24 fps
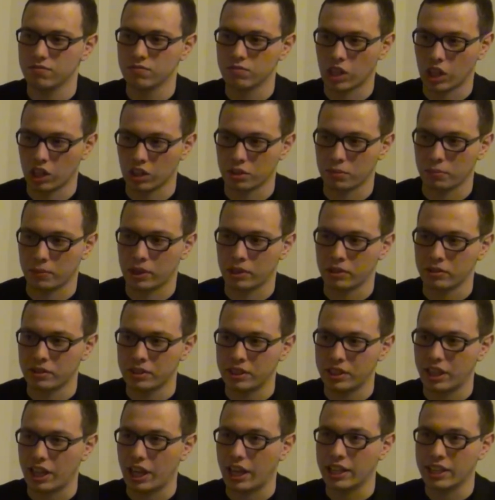
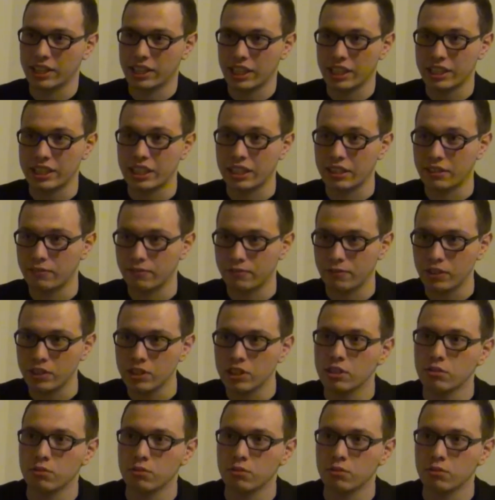documentary, and then they fill